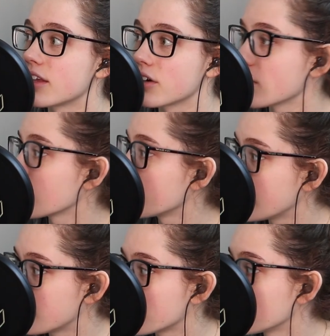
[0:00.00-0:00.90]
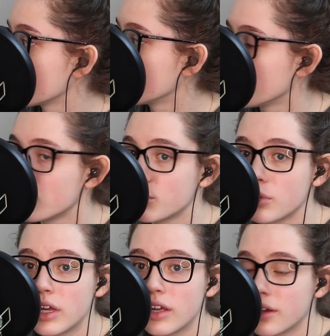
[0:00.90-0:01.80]
there are people who
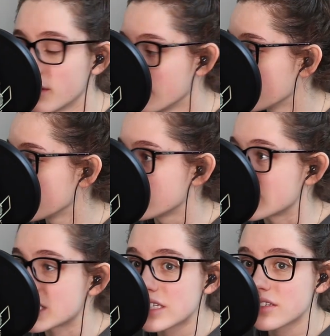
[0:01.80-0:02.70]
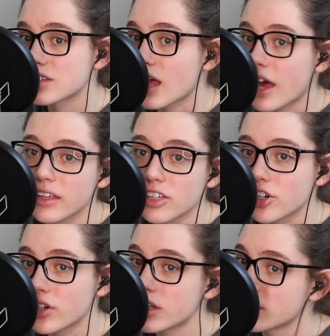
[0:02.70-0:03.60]
this is not
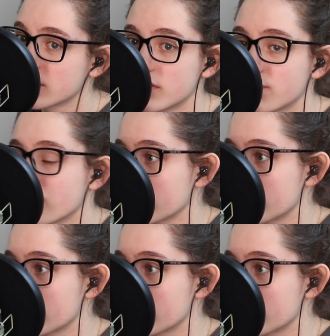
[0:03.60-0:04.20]
good for